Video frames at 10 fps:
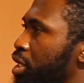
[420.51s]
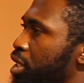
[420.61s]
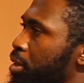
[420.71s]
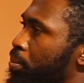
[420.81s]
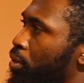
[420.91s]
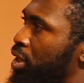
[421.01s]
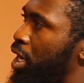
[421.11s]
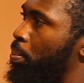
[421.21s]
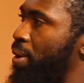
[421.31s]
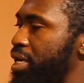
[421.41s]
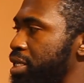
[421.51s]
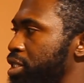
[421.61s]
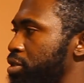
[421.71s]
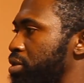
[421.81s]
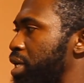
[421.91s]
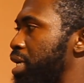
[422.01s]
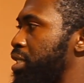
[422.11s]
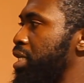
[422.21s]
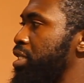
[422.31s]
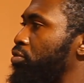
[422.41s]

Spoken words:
He brought out palliatives and sent